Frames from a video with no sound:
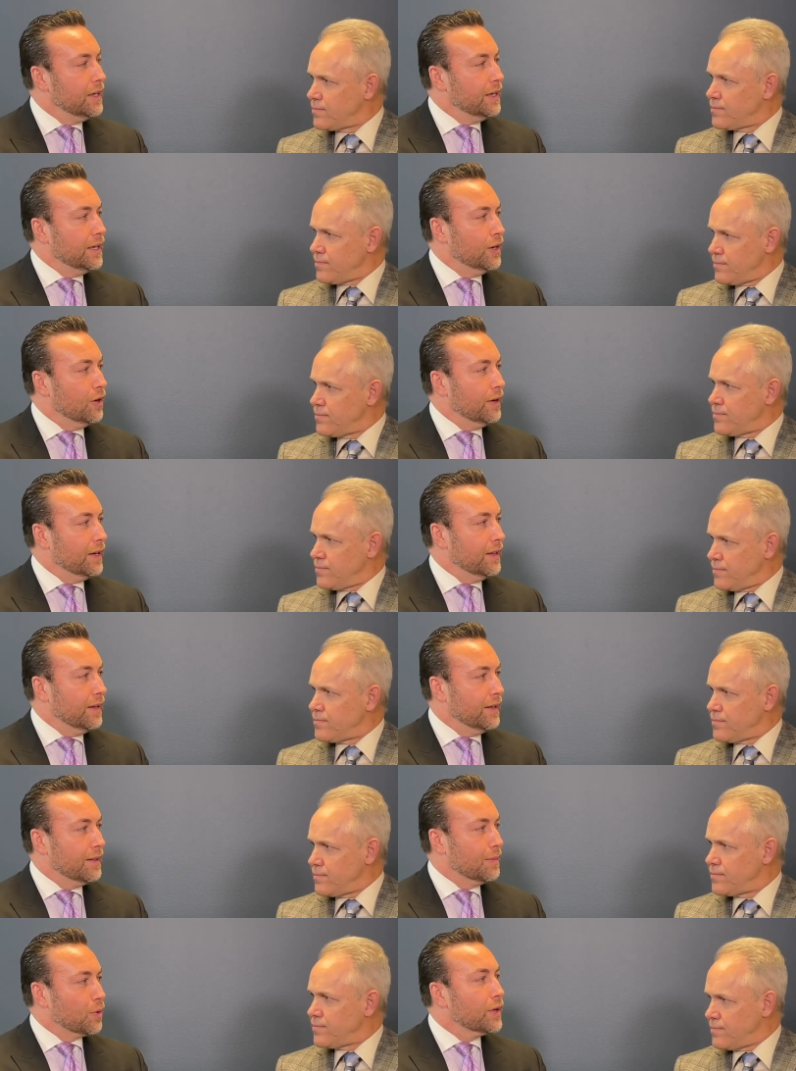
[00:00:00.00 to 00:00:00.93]
Speaker 1: You know, in,
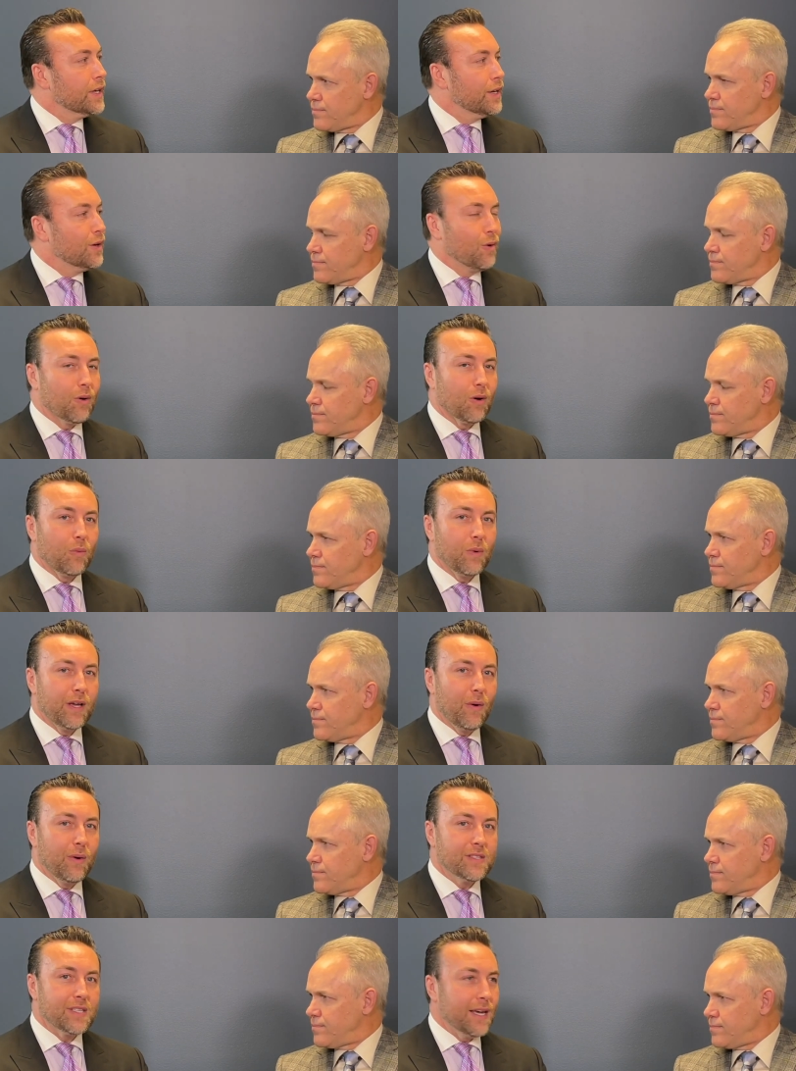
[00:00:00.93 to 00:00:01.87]
in the Marine Corps, we
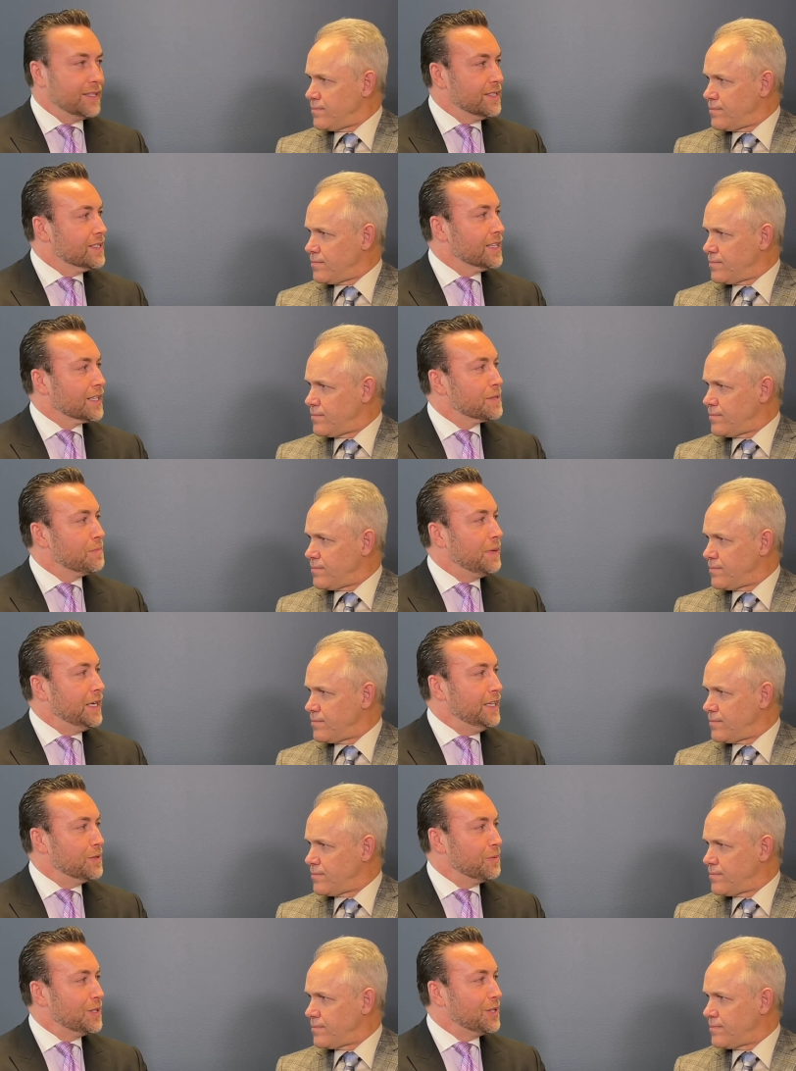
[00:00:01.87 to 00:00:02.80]
always had six
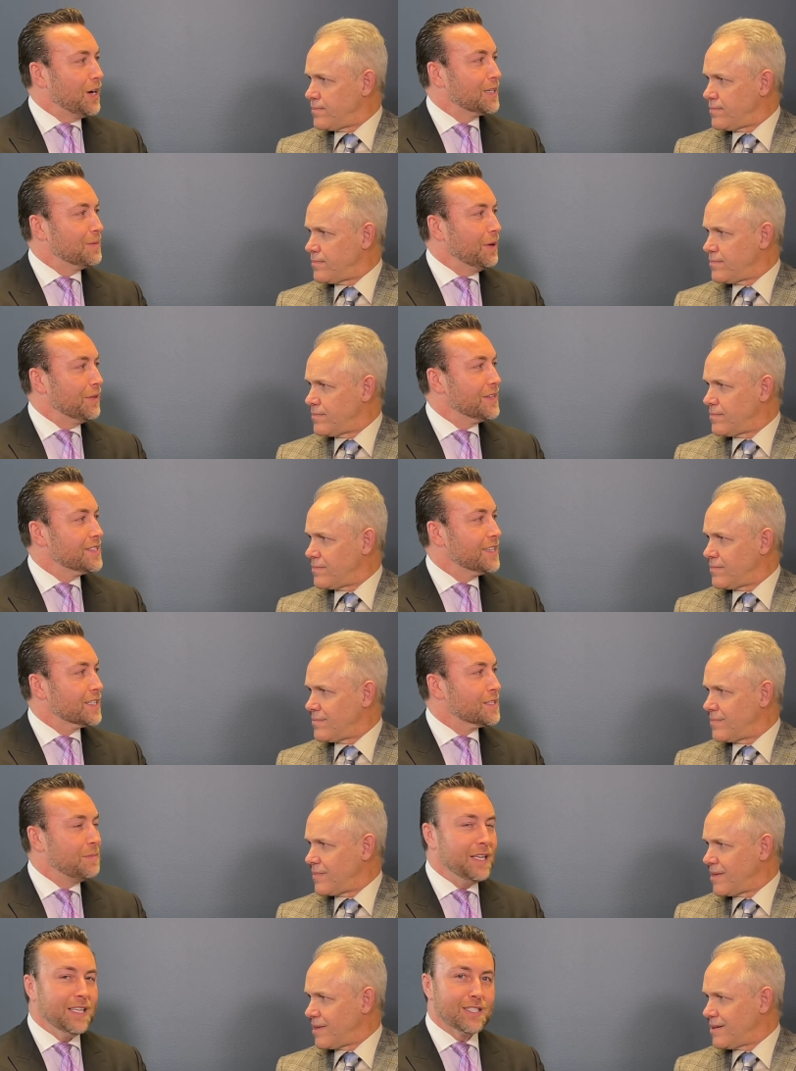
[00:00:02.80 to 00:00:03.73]
P's. We talked about the six
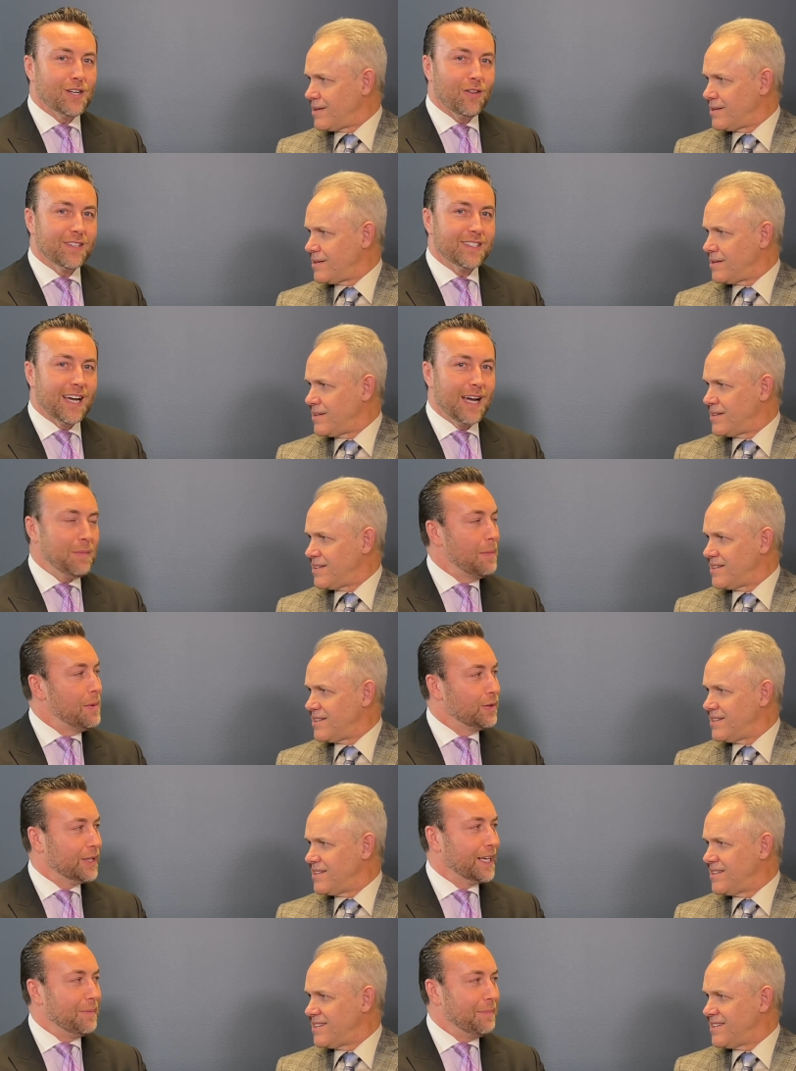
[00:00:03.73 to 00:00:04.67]
P's all the time. I'm
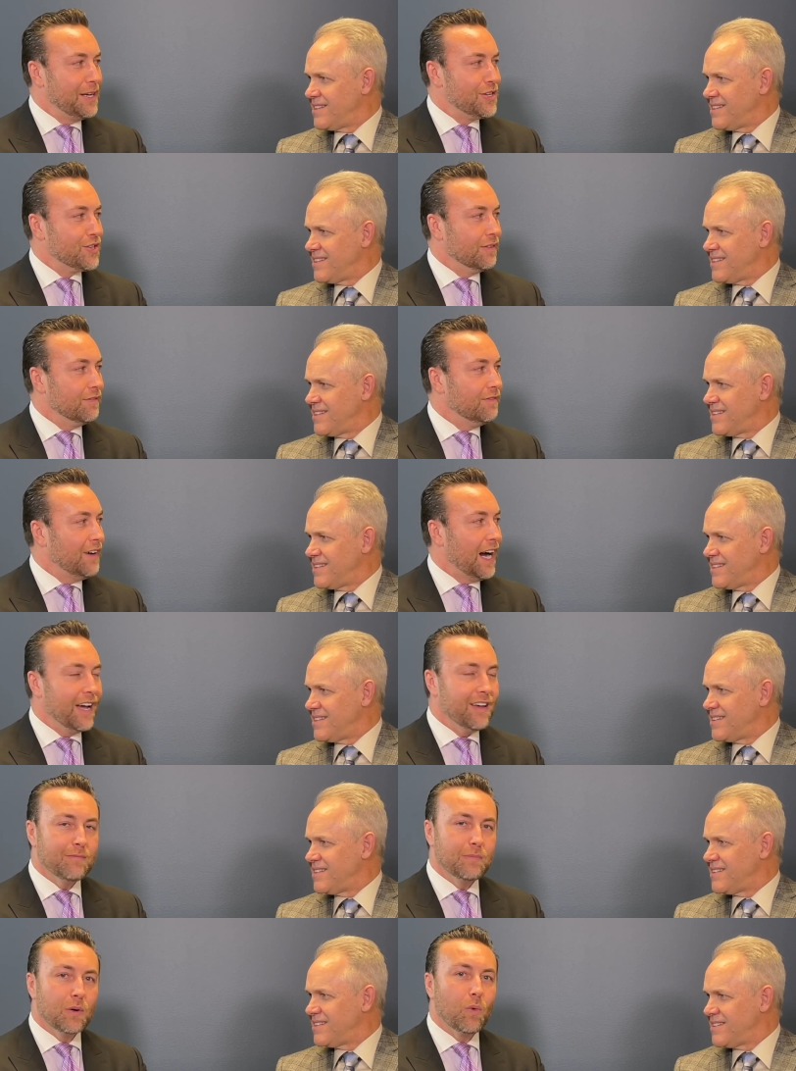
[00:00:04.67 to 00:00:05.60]
only going to mention
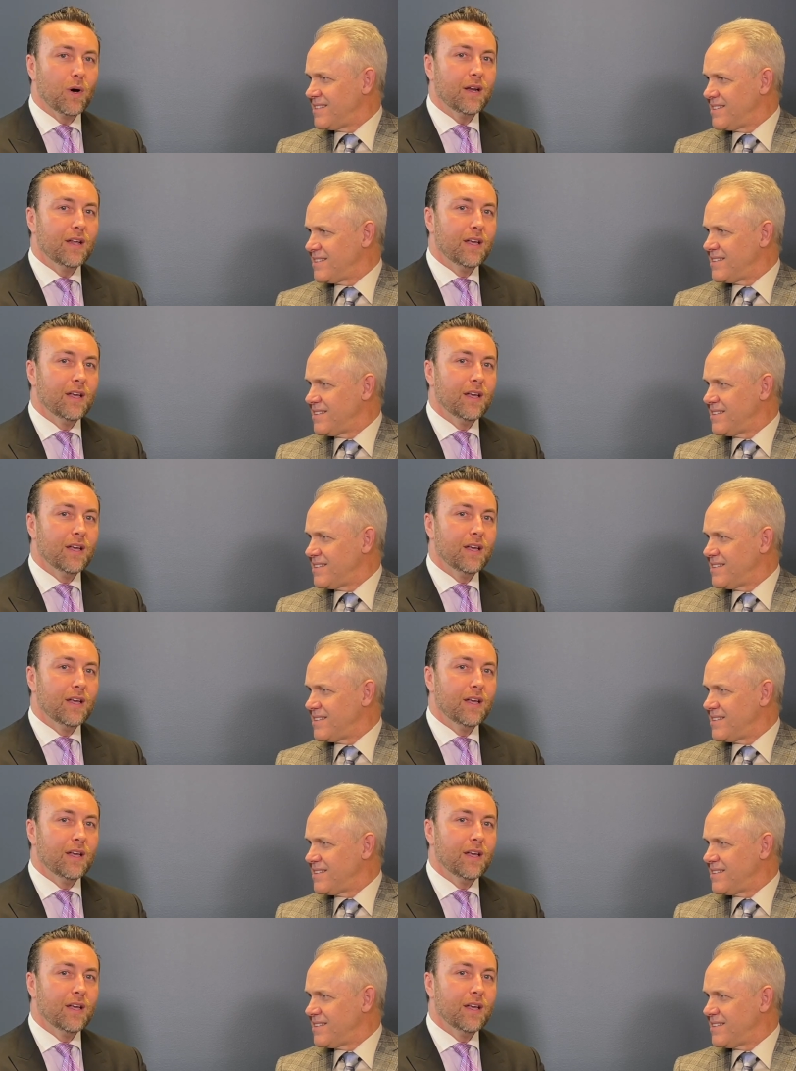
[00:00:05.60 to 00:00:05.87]
five, but what,